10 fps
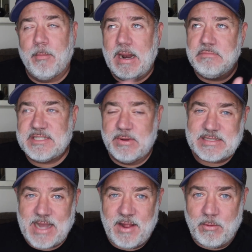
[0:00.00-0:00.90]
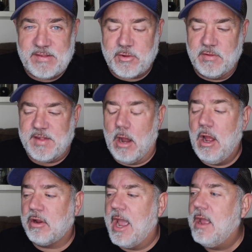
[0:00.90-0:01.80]
But I'm so excited that we sold this out,
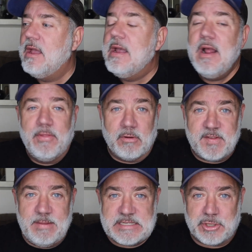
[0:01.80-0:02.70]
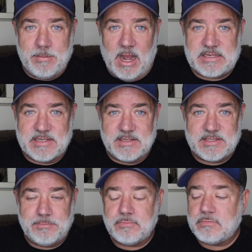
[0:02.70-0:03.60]
okay? There was the mystery boxes.